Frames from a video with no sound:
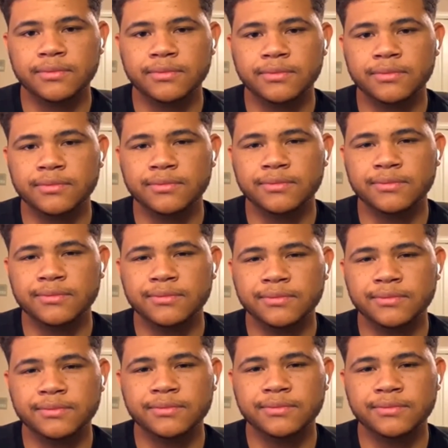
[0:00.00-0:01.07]

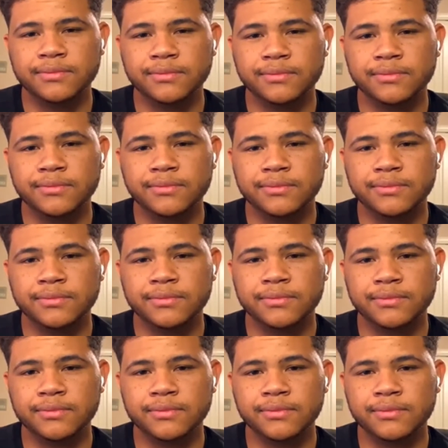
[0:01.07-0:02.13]

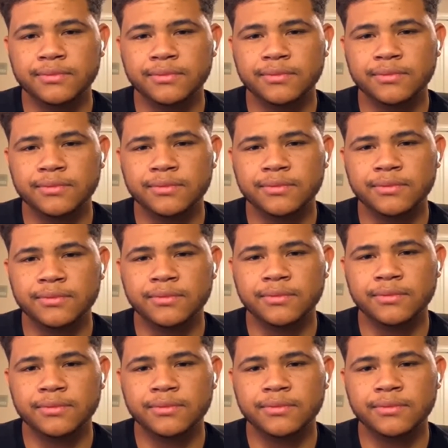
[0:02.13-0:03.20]

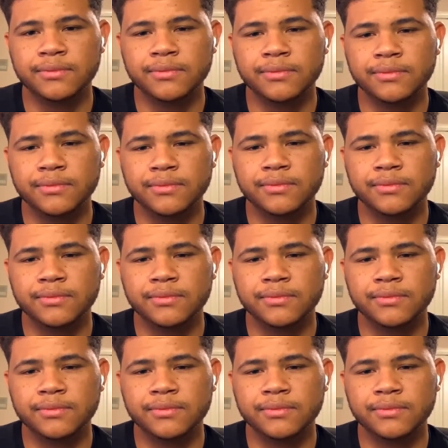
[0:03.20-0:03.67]
(not speaking)